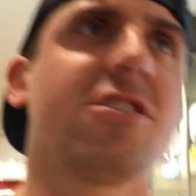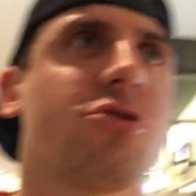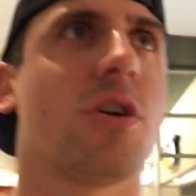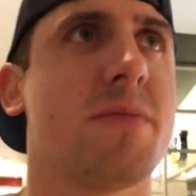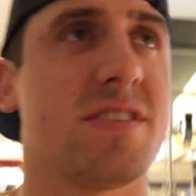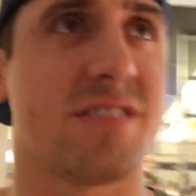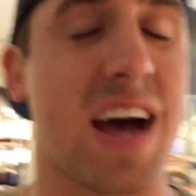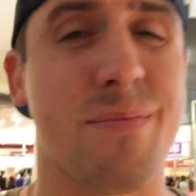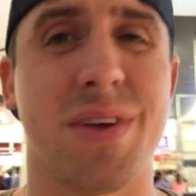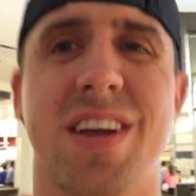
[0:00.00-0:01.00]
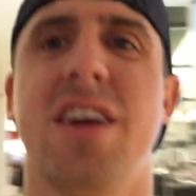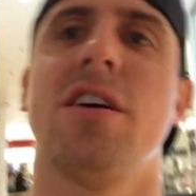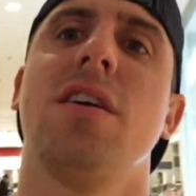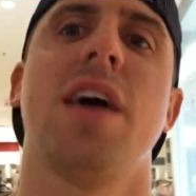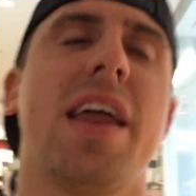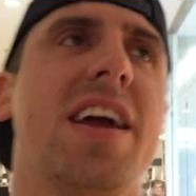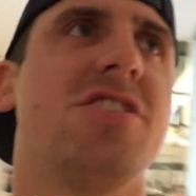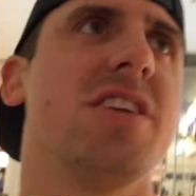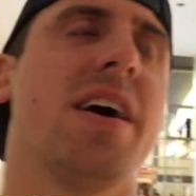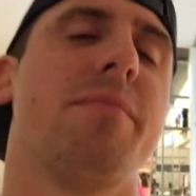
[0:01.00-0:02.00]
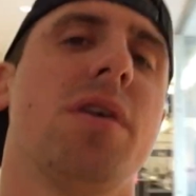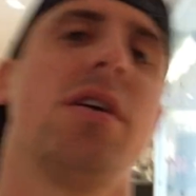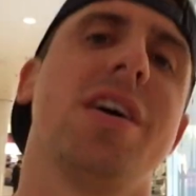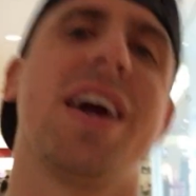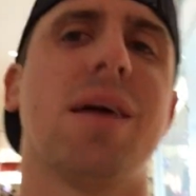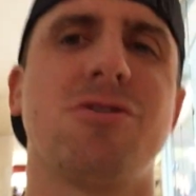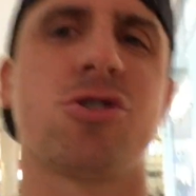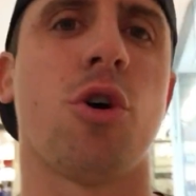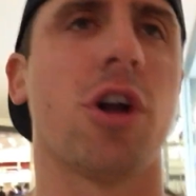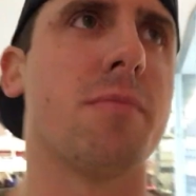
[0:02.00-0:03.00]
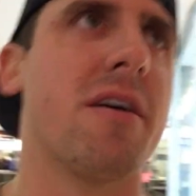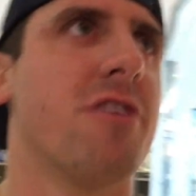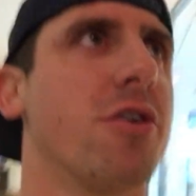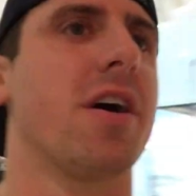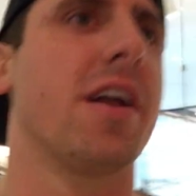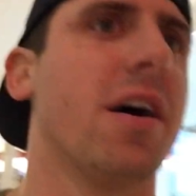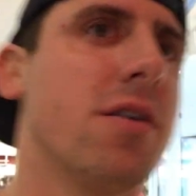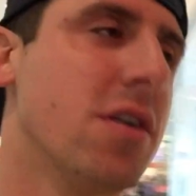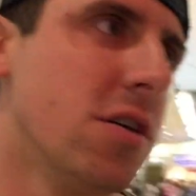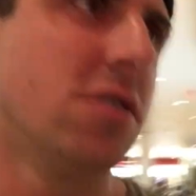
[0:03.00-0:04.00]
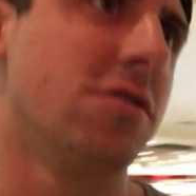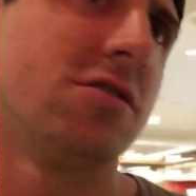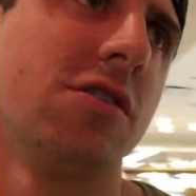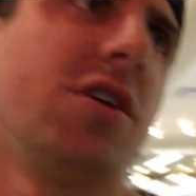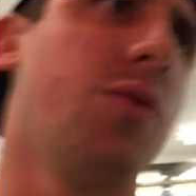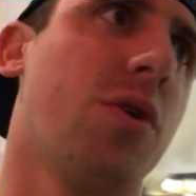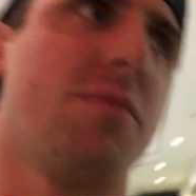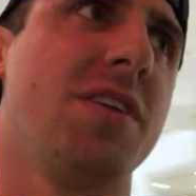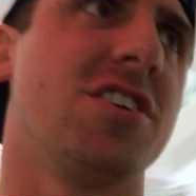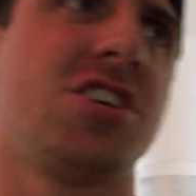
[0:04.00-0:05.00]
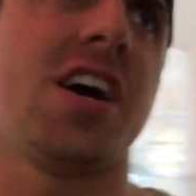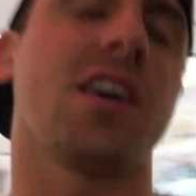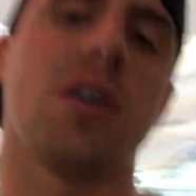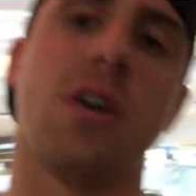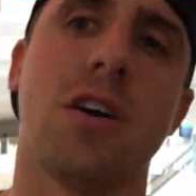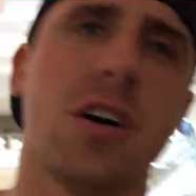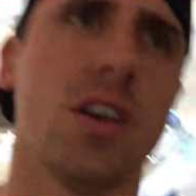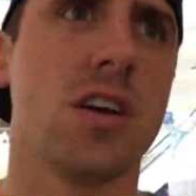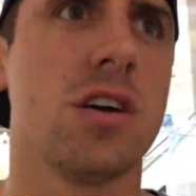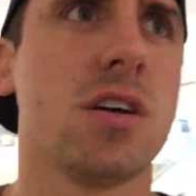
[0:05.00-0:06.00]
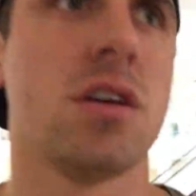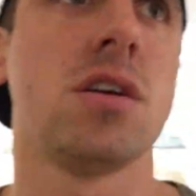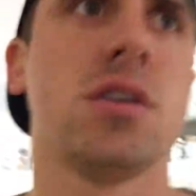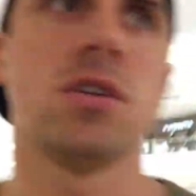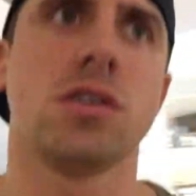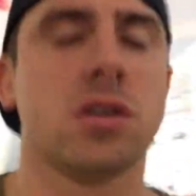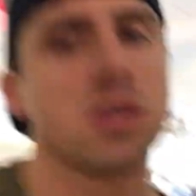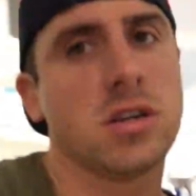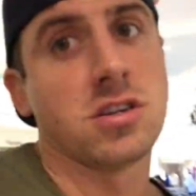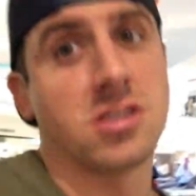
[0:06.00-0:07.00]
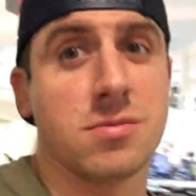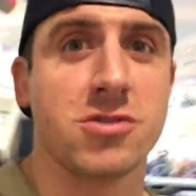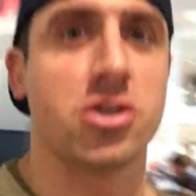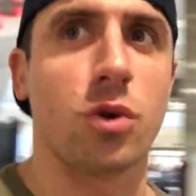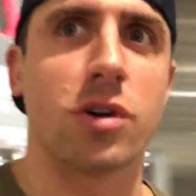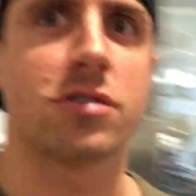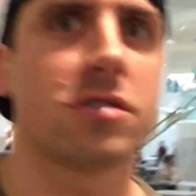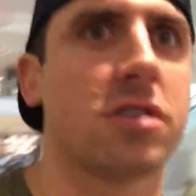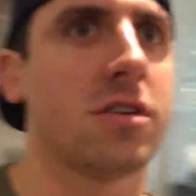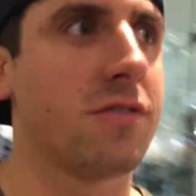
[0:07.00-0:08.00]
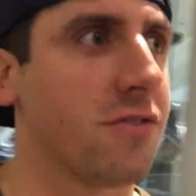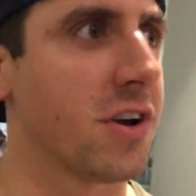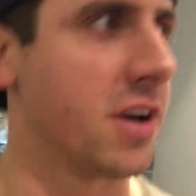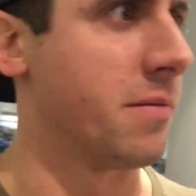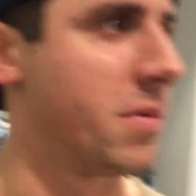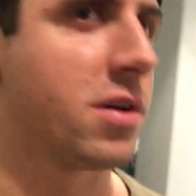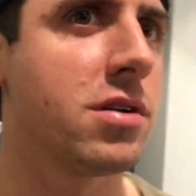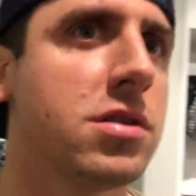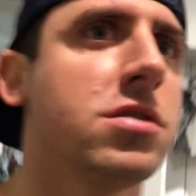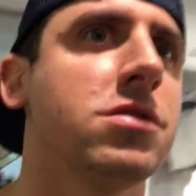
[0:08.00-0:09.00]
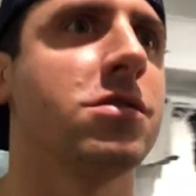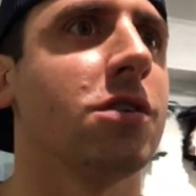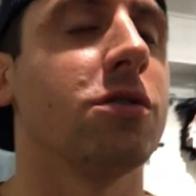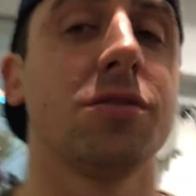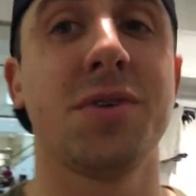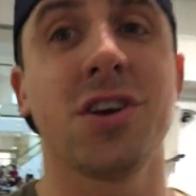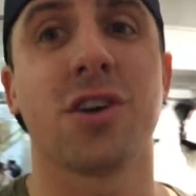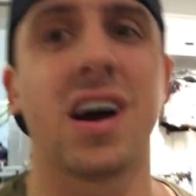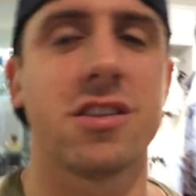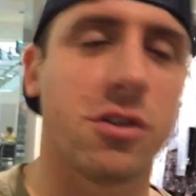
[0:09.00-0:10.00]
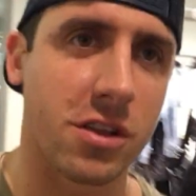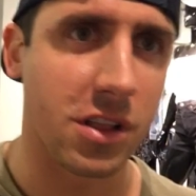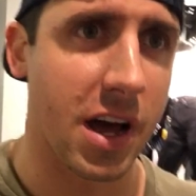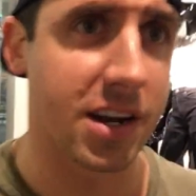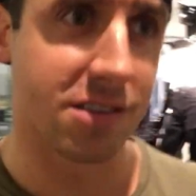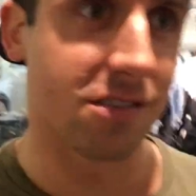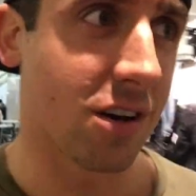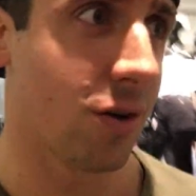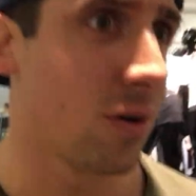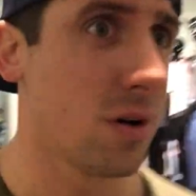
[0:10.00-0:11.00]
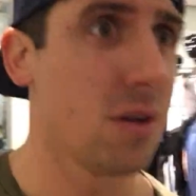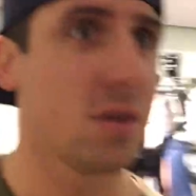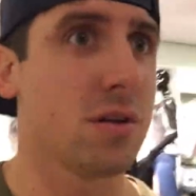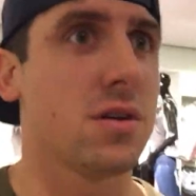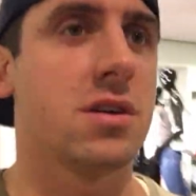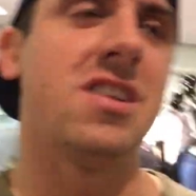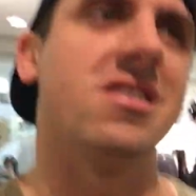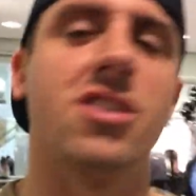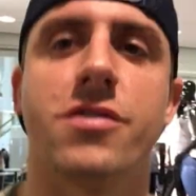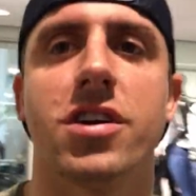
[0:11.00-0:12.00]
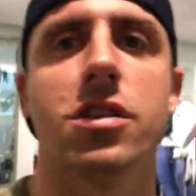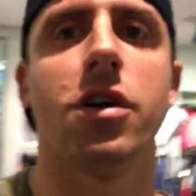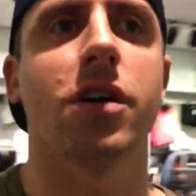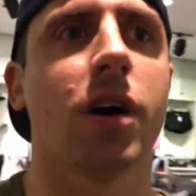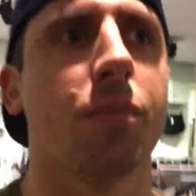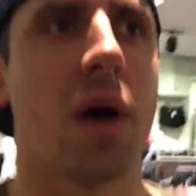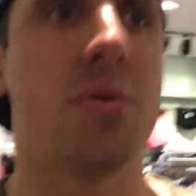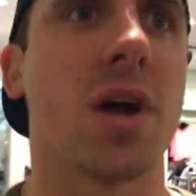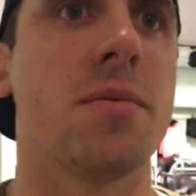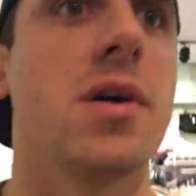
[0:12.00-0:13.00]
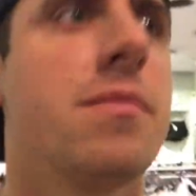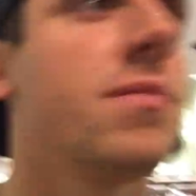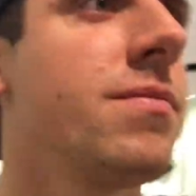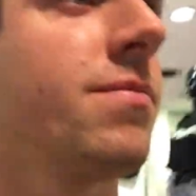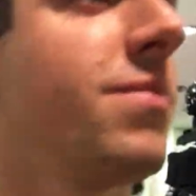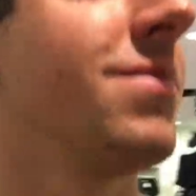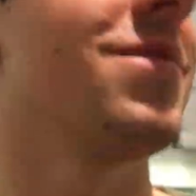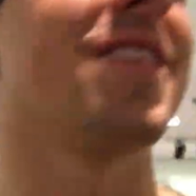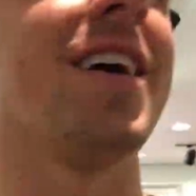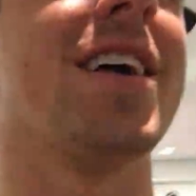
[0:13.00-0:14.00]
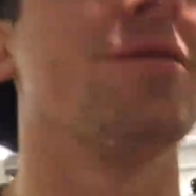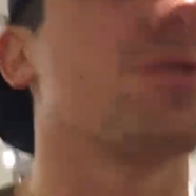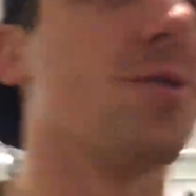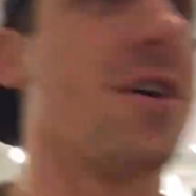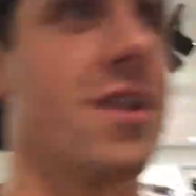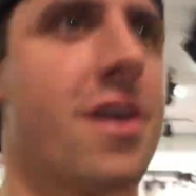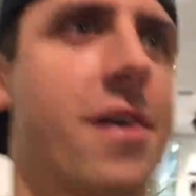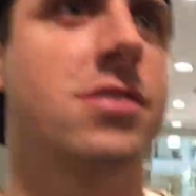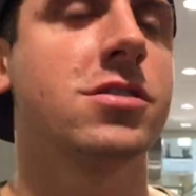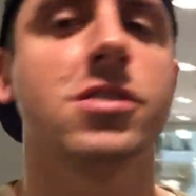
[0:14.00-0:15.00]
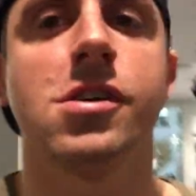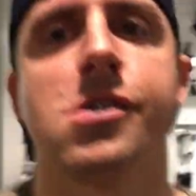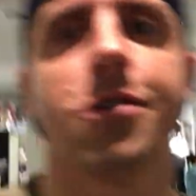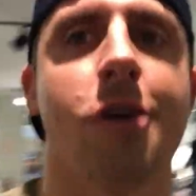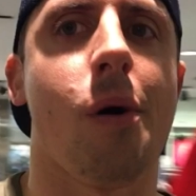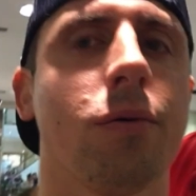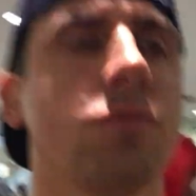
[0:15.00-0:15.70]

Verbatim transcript: Alex wanted me to stop in here at H&M. Again, I'm just recording on my phone right now. So he wanted me to check on some shorts for him. So depending on how long the line is though, it doesn't look very long. I'll probably pick him up. Hey, what's going on? So,